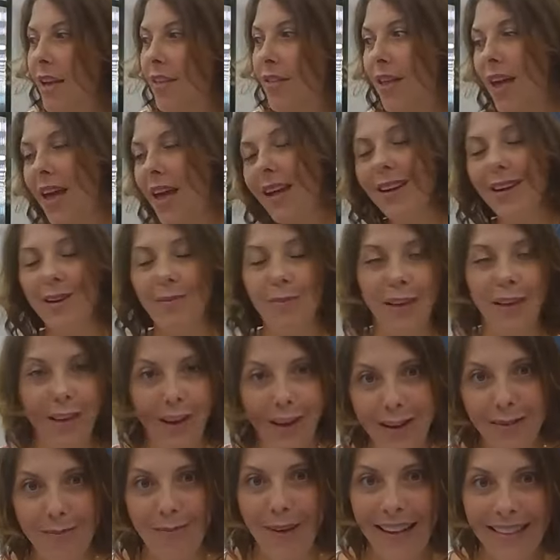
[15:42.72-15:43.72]
they're going to be
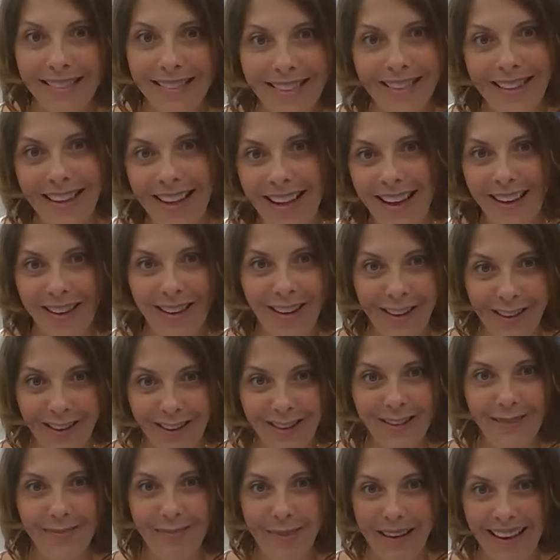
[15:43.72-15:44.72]
going back to their
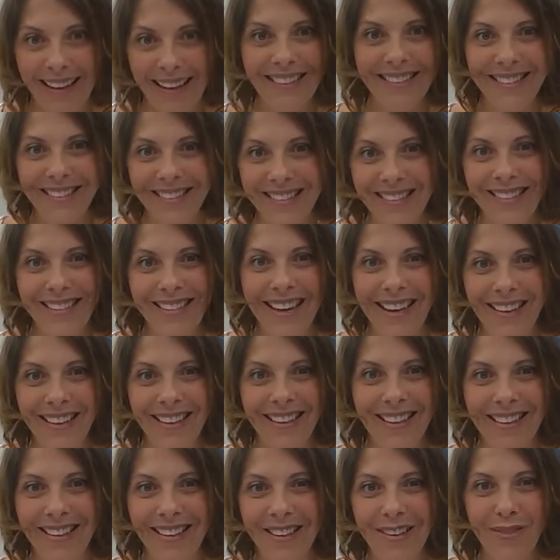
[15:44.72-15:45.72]
classmates and
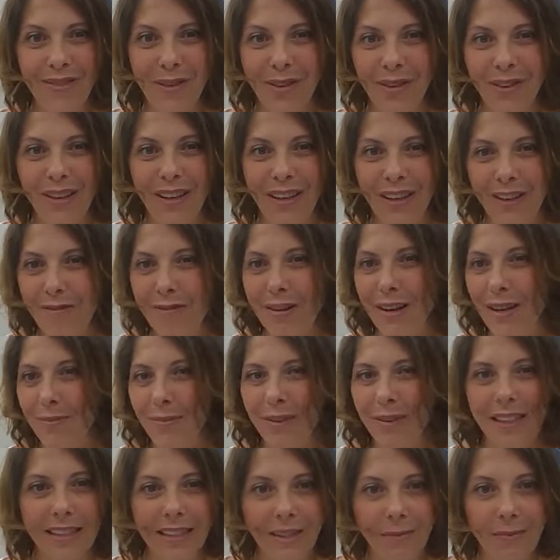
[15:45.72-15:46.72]
telling what an
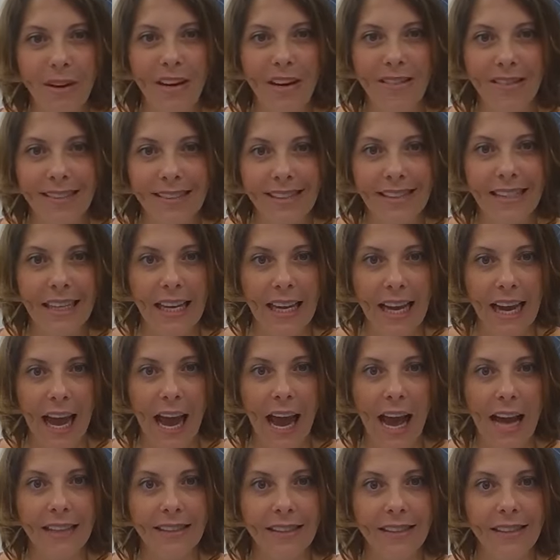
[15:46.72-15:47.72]
incredible experience they
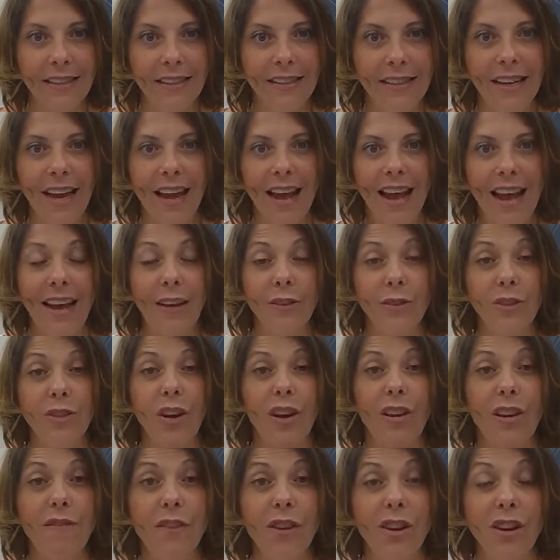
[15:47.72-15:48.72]
had and how
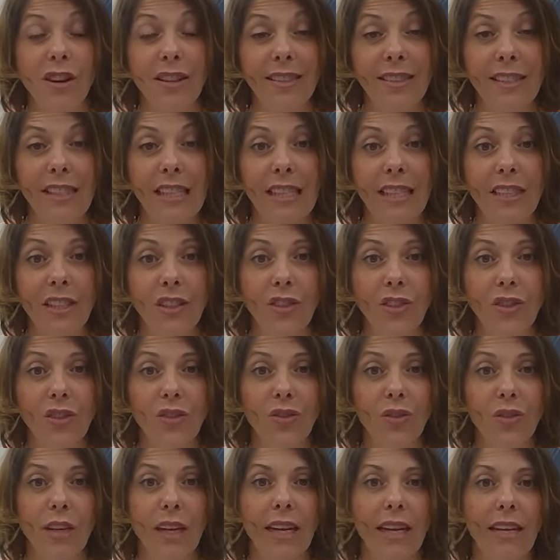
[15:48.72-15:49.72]
diverse the
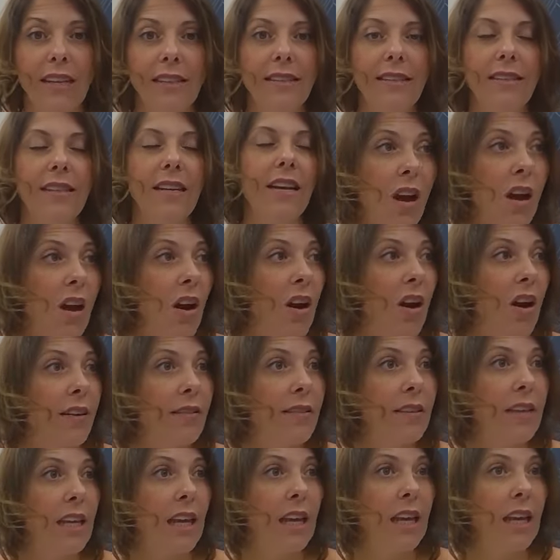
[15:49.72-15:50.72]
industry is. I
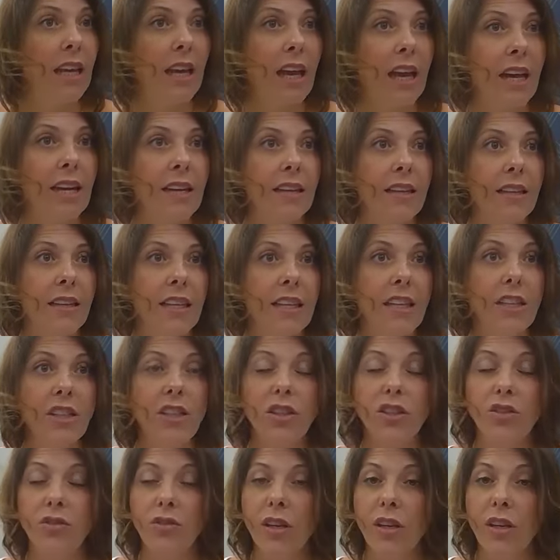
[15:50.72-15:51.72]
think the
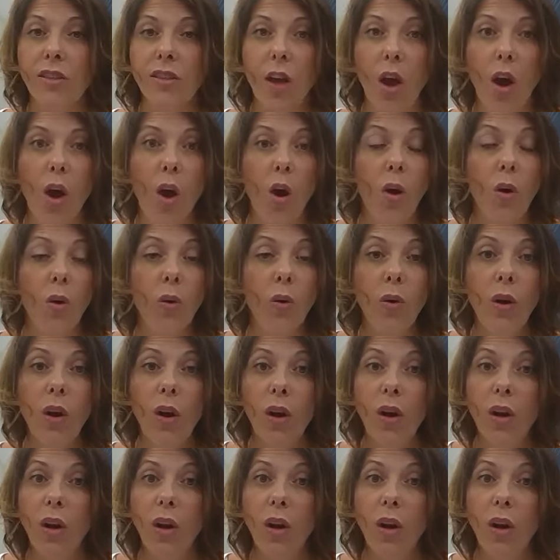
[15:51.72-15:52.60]
industry as a whole